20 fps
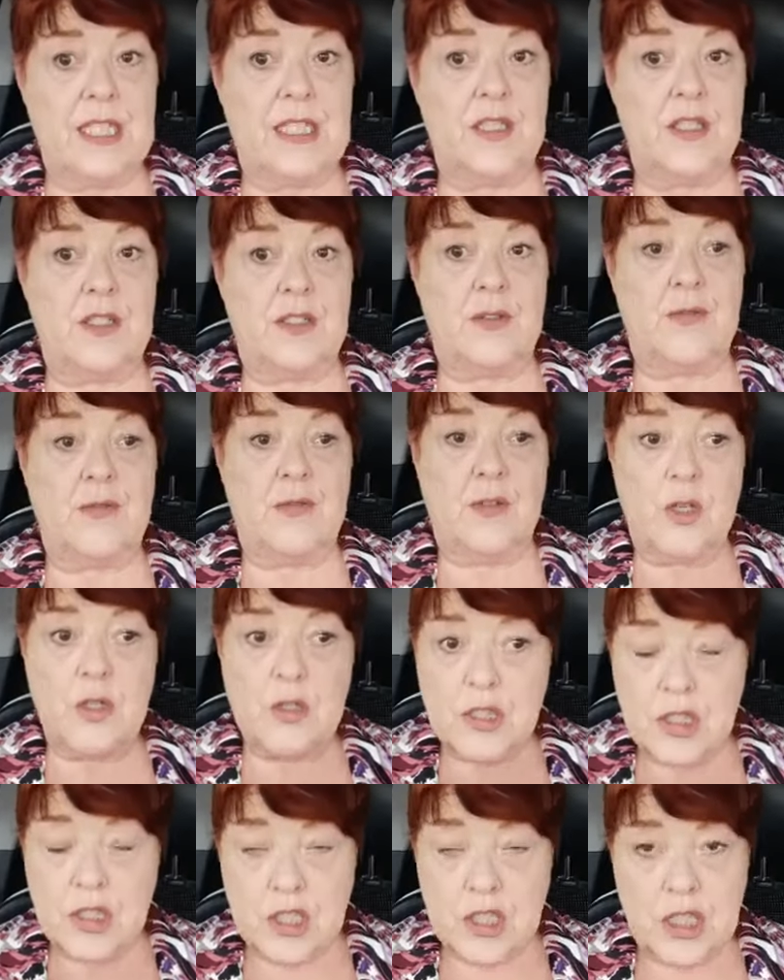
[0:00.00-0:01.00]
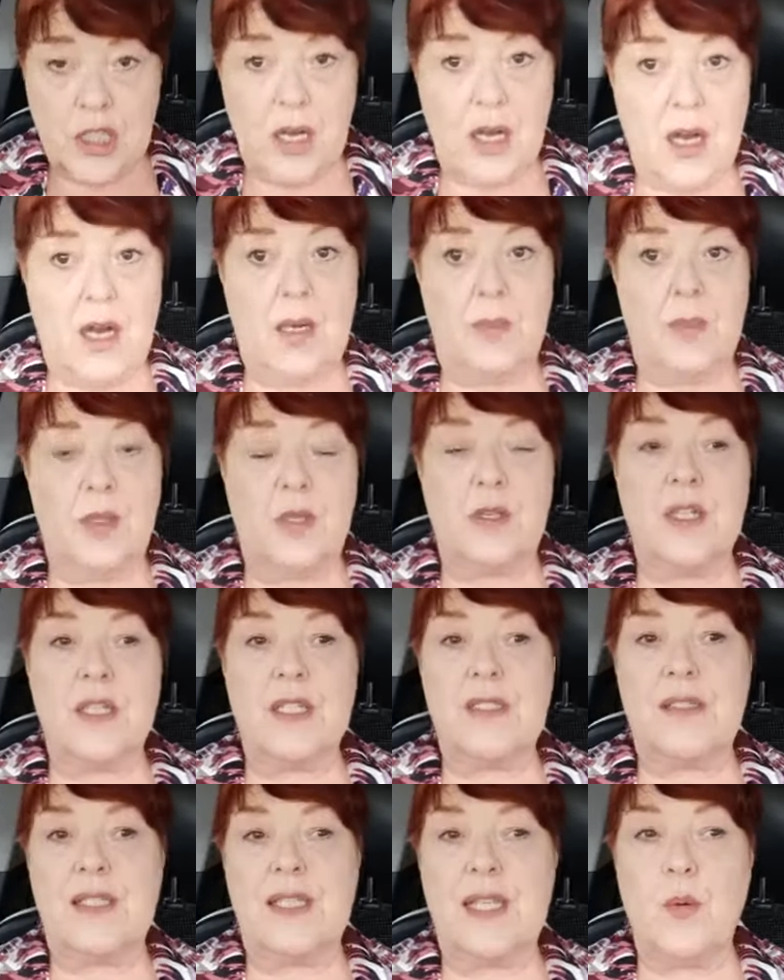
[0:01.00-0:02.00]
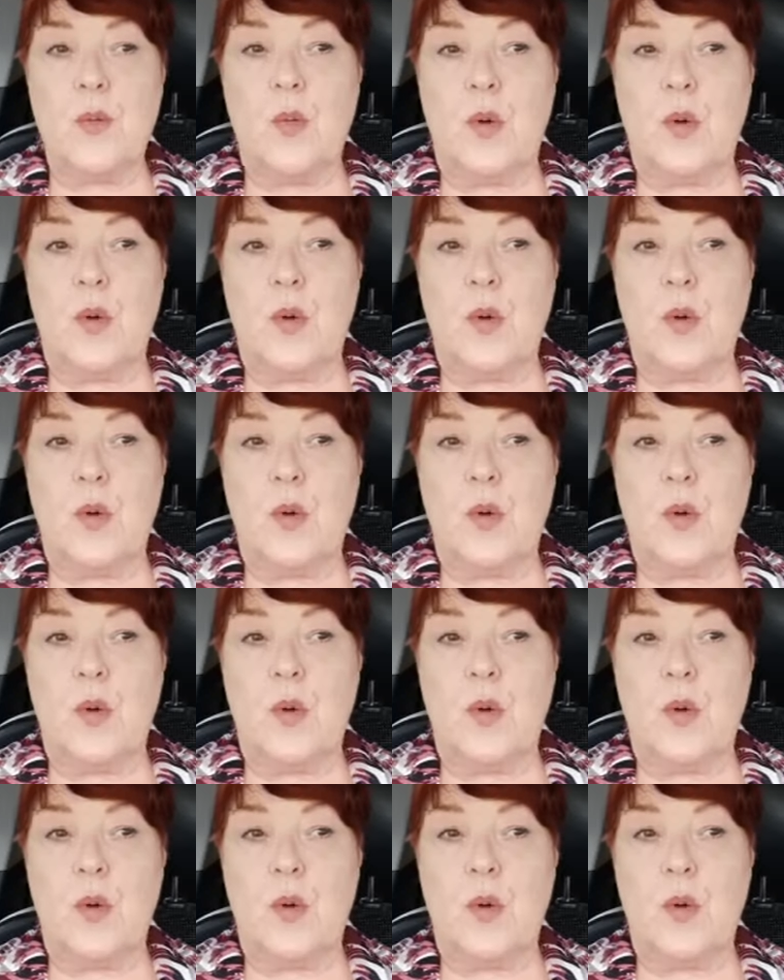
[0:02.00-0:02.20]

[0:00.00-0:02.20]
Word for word: in your first job, you're going to see